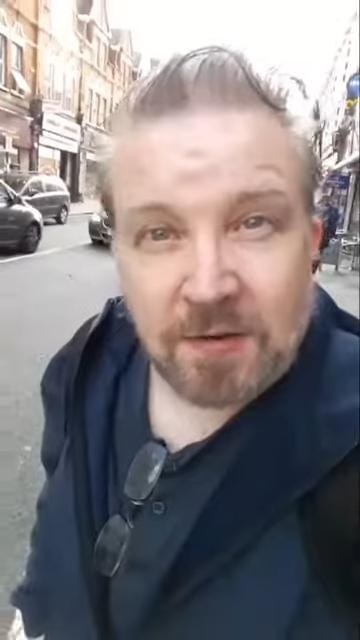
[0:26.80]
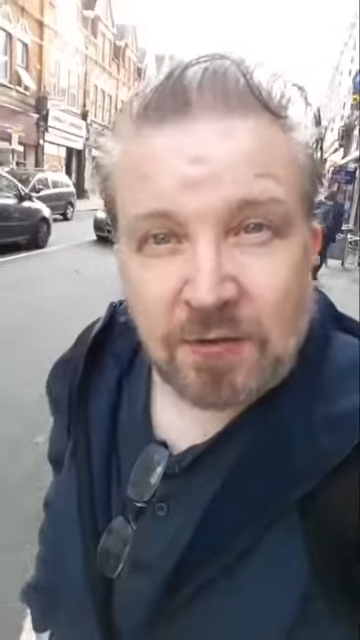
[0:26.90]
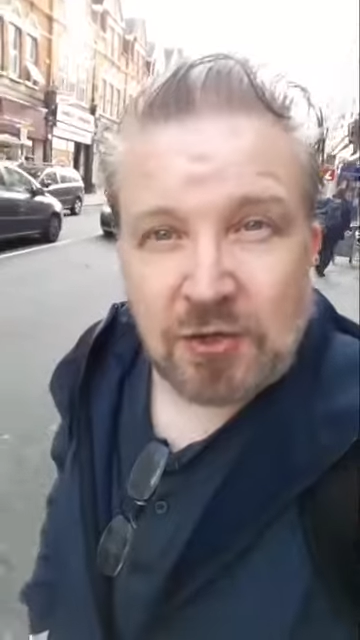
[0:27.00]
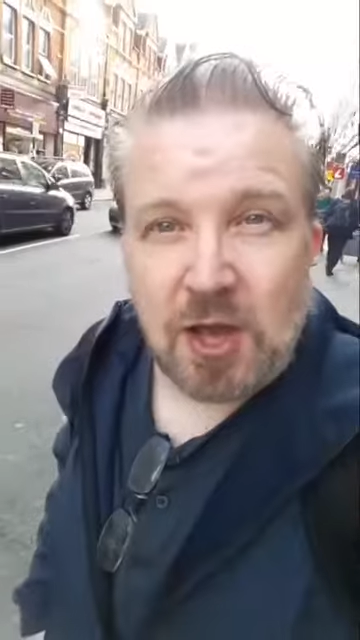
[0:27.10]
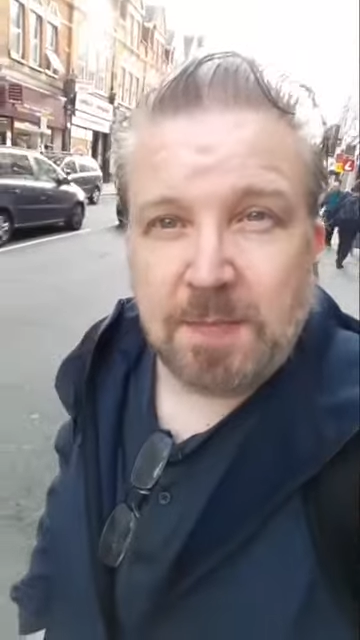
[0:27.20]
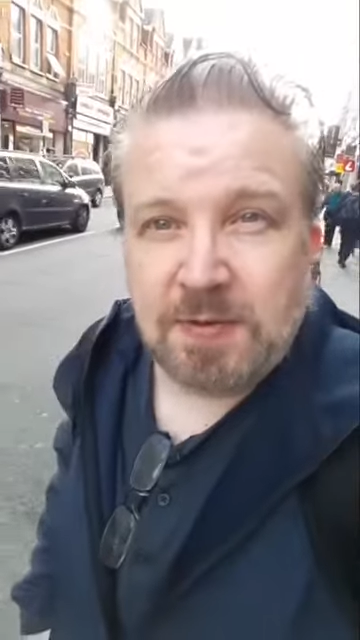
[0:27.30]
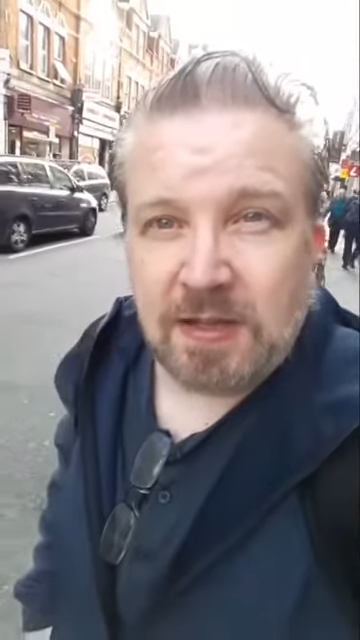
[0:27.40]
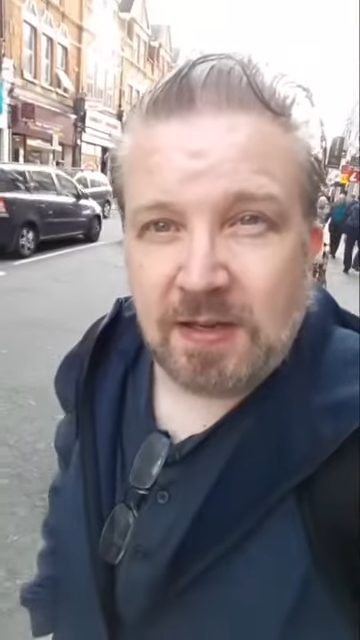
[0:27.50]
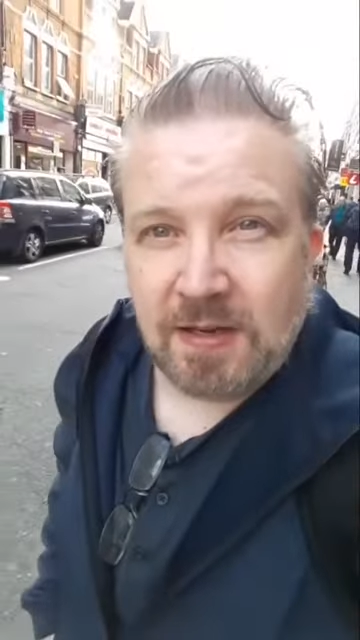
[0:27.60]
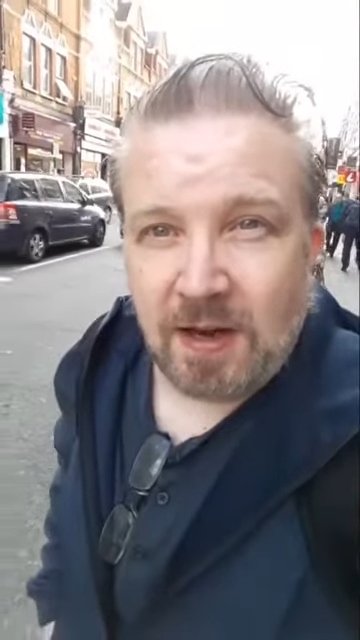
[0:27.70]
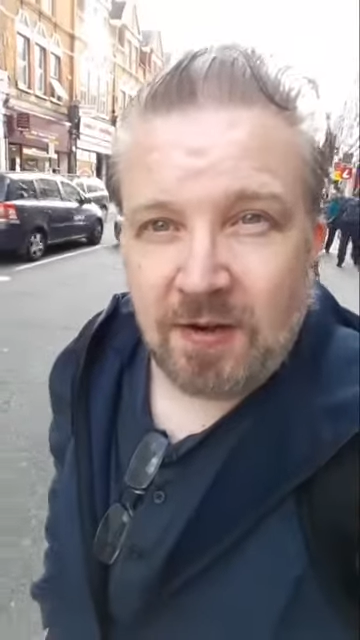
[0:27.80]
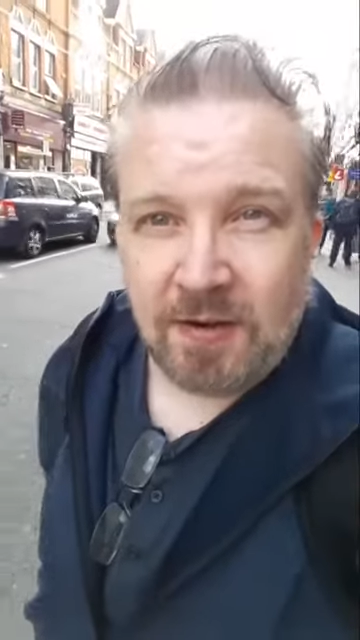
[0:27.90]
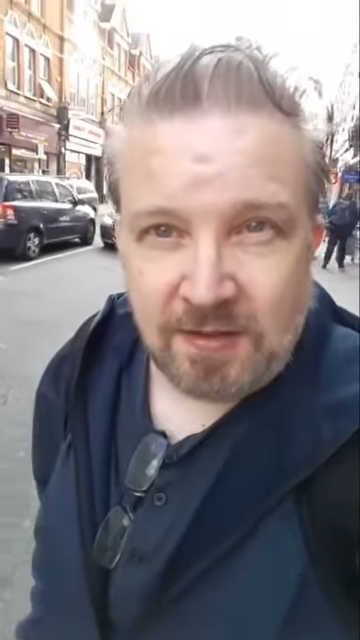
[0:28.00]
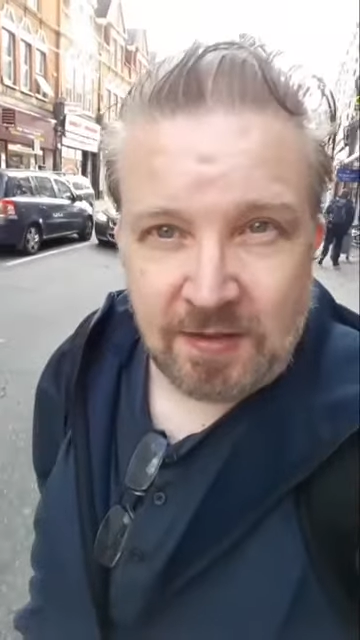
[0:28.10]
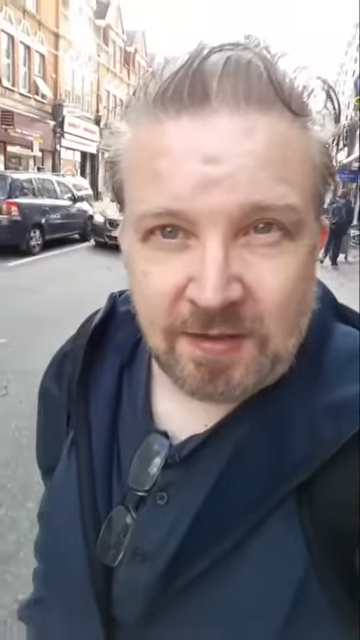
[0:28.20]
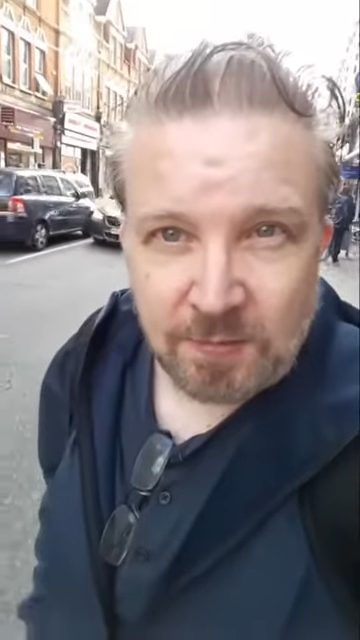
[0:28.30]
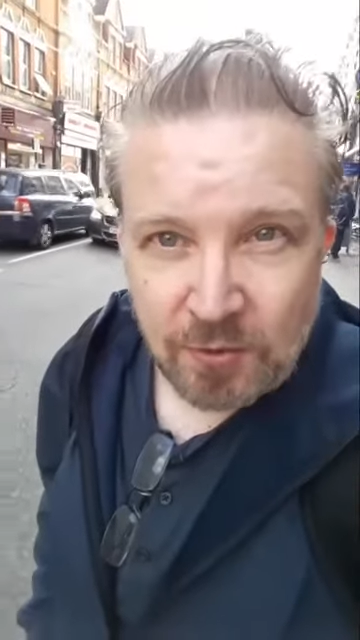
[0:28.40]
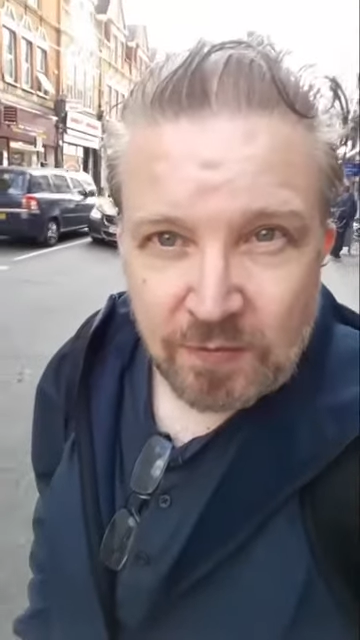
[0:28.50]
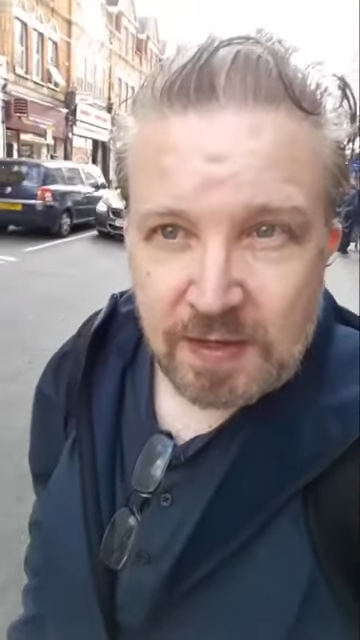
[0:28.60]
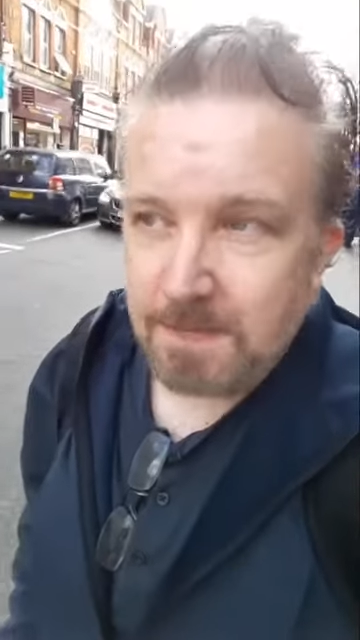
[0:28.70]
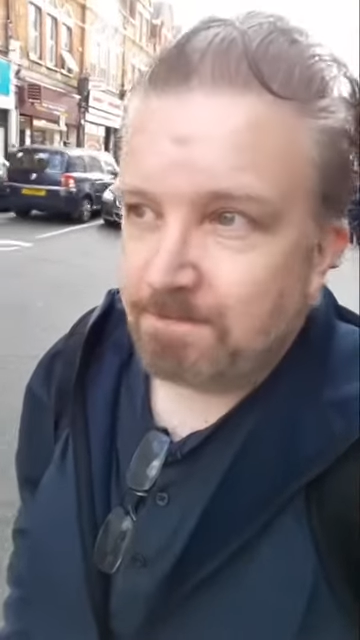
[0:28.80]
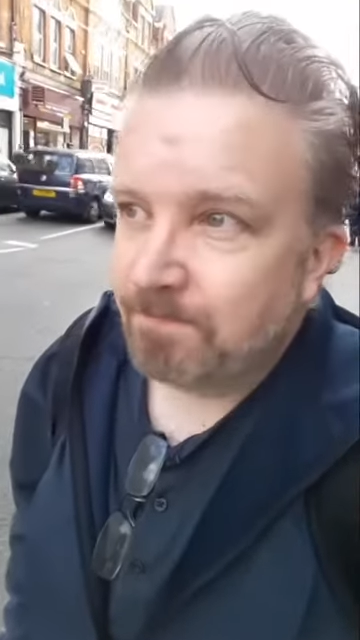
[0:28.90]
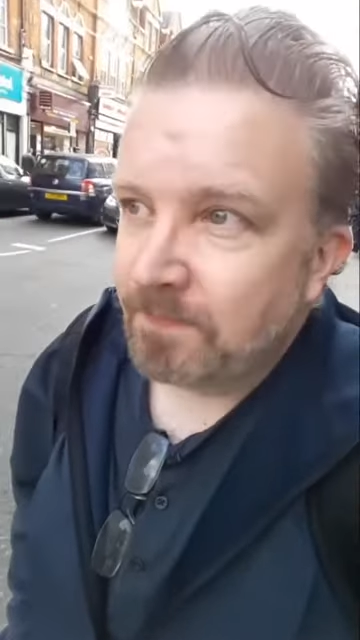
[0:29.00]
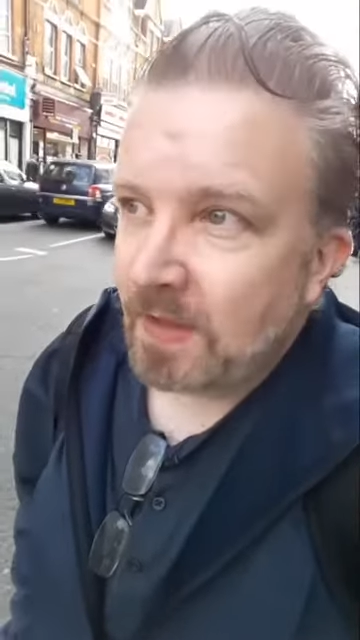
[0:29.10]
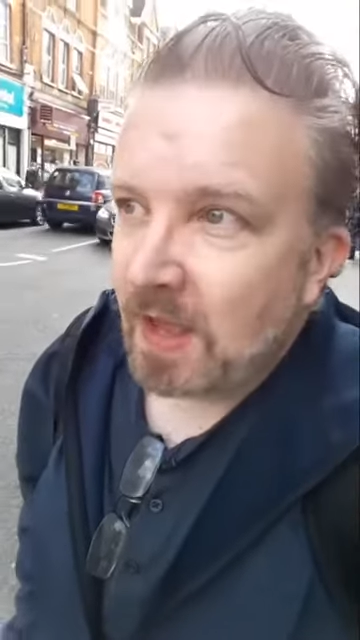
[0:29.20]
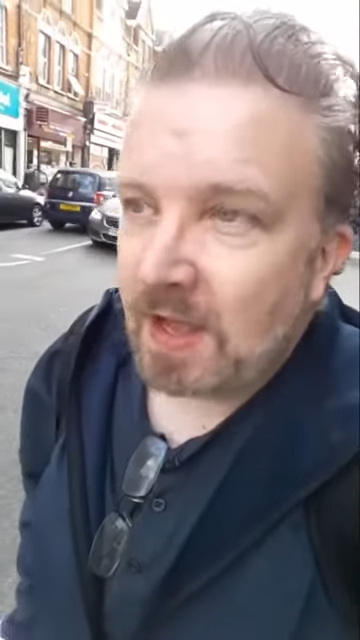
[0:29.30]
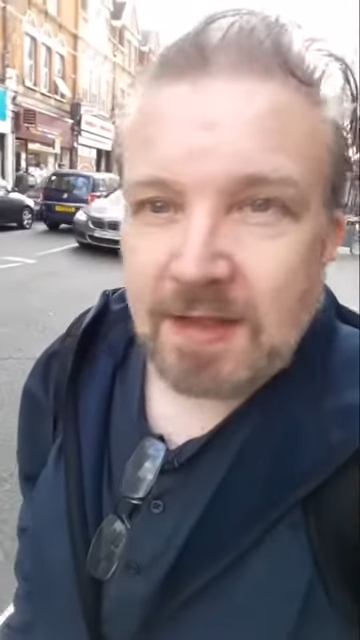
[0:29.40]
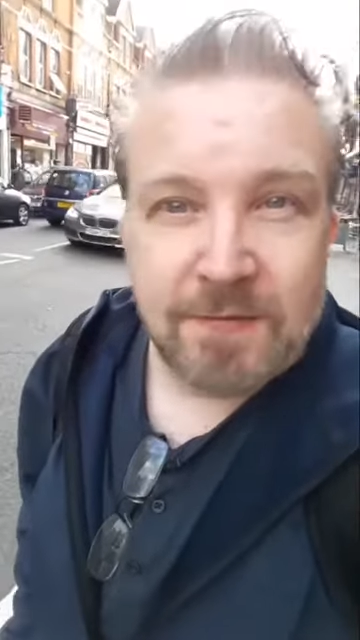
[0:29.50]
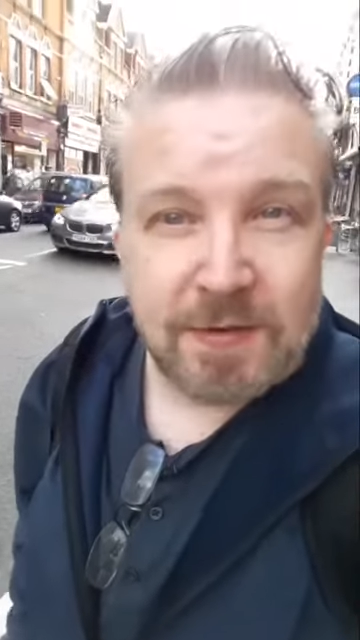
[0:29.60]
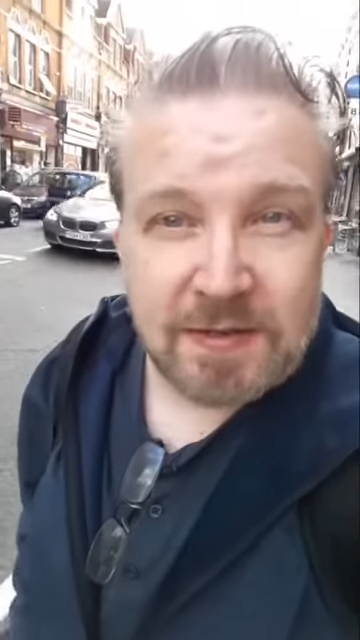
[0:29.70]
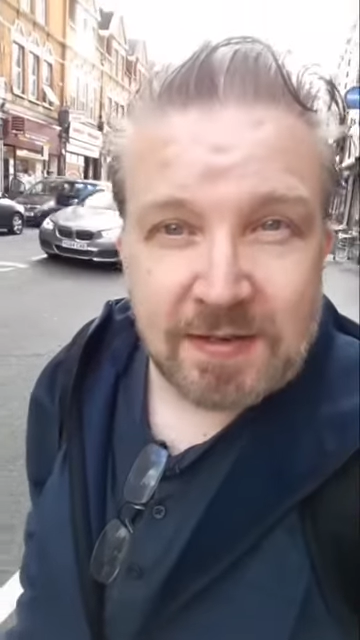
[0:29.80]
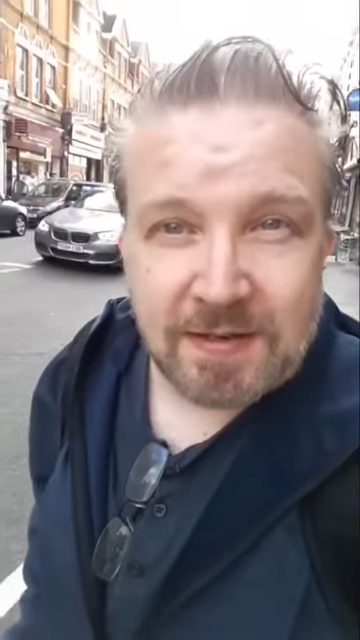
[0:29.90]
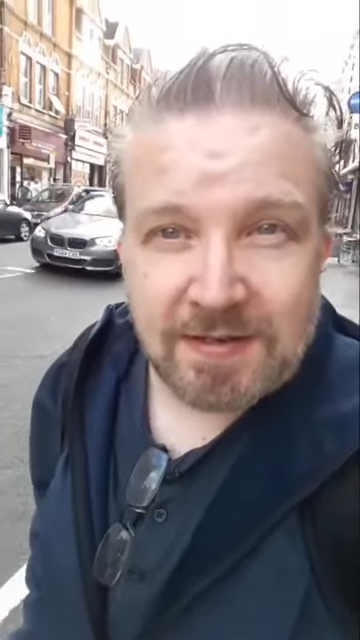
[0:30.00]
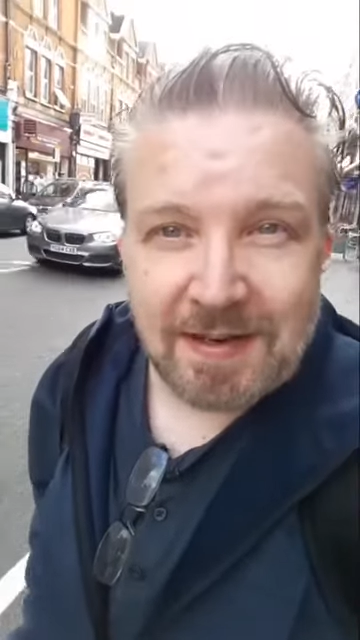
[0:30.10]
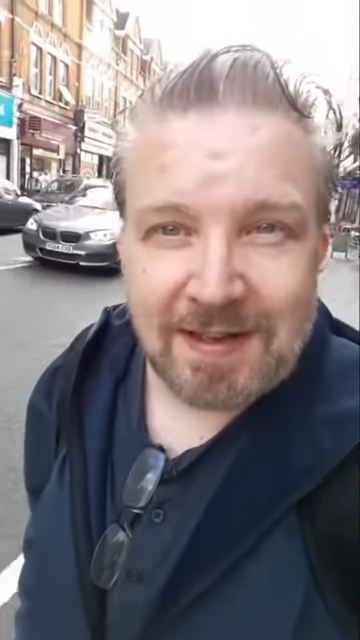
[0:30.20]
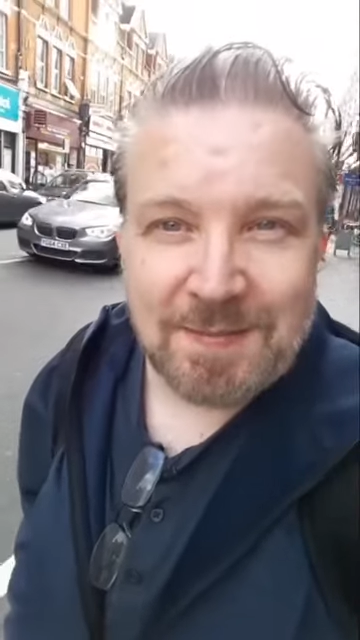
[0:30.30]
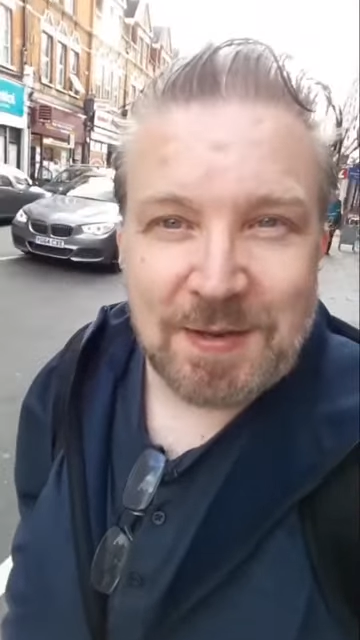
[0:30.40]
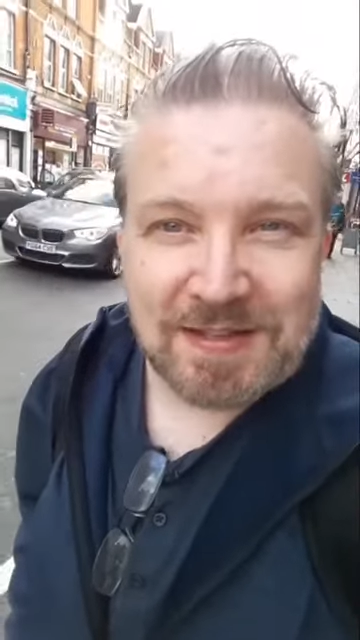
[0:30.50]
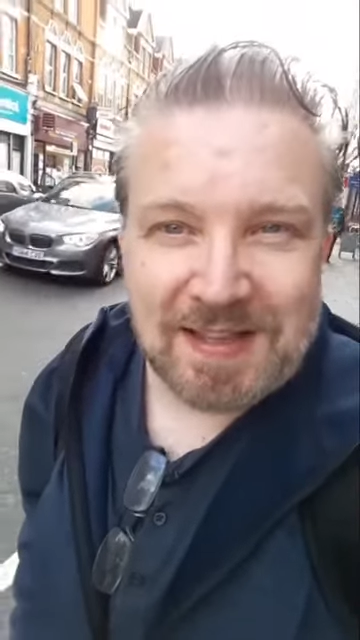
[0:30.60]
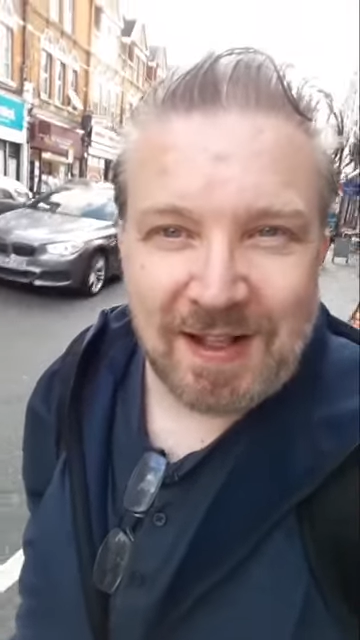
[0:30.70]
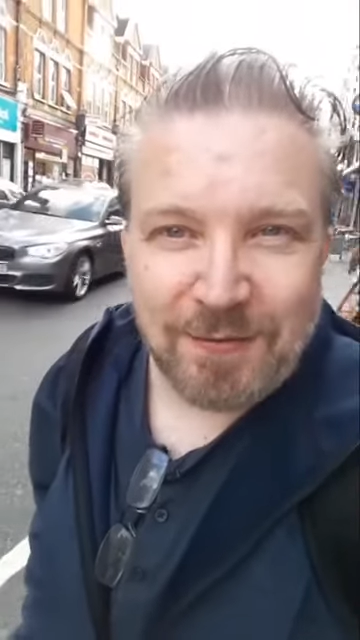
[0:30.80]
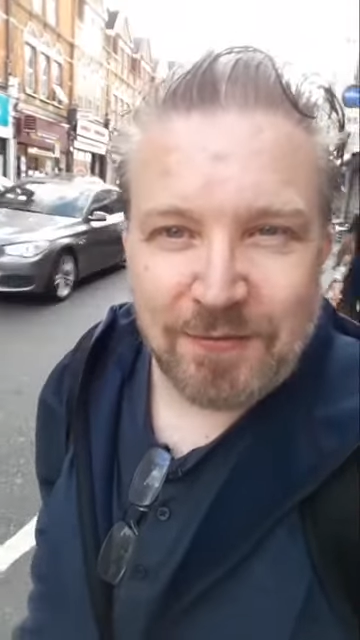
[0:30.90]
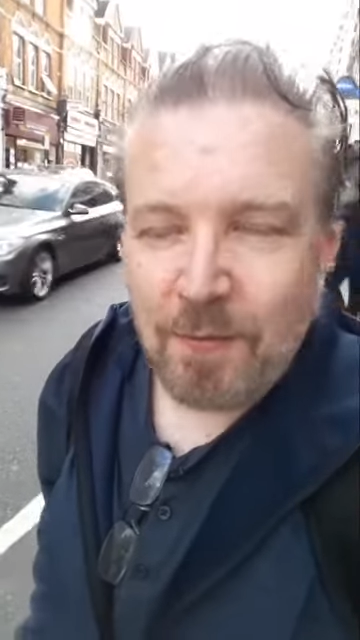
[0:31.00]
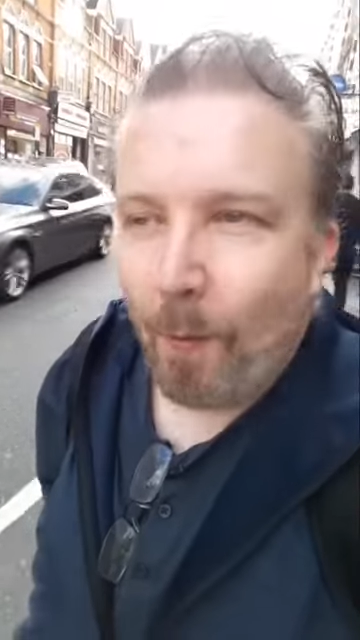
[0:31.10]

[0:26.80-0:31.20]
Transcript: of the shops that are in the movie I have visited myself.